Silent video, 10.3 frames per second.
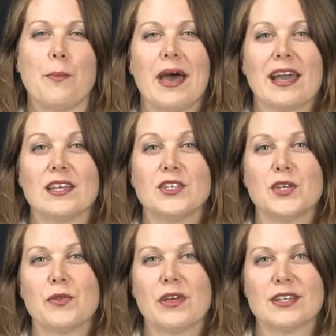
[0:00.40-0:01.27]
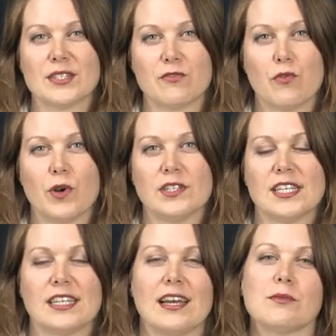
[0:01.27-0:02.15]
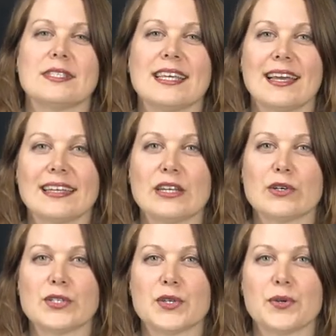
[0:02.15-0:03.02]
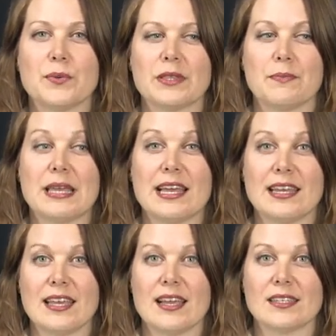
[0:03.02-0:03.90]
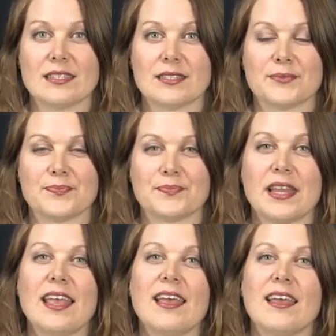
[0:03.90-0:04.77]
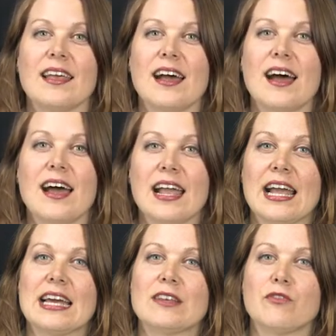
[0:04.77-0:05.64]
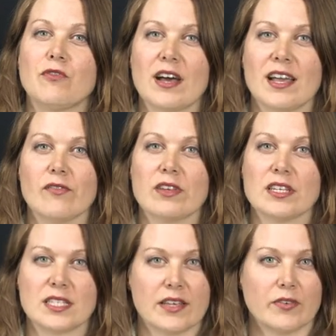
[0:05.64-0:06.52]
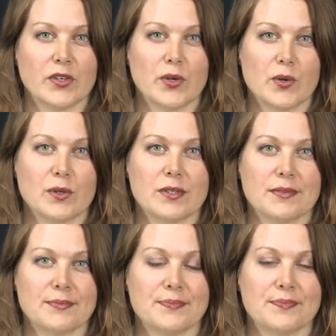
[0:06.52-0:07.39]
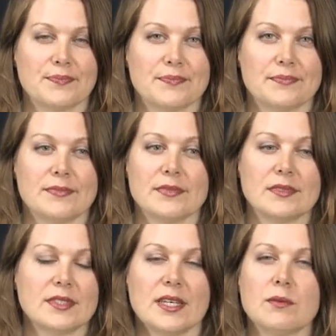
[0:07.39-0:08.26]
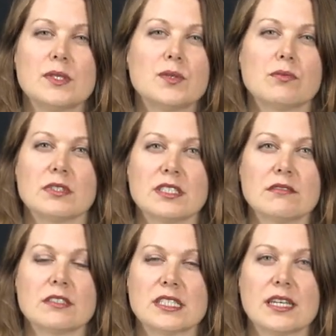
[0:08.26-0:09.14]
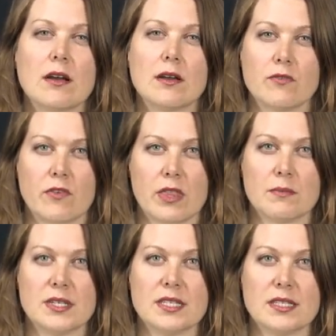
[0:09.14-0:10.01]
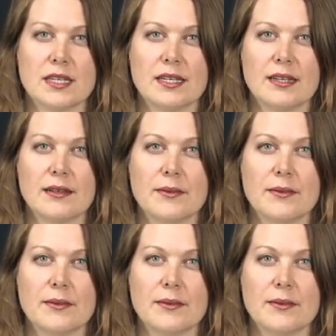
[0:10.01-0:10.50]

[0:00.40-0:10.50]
Back in 2014, I was diagnosed with PNES. I had a 5- and a 7-year-old. It was really, really hard for them to see.